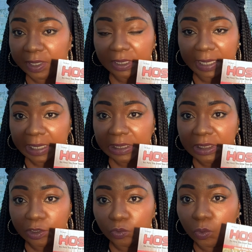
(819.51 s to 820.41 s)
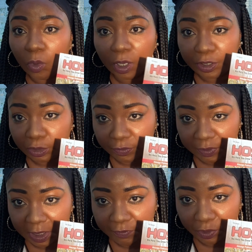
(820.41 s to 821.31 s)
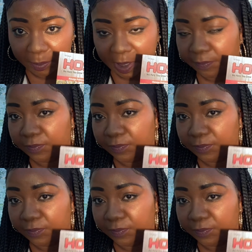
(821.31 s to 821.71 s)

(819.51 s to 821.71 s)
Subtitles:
Like, it did wonderfully for me.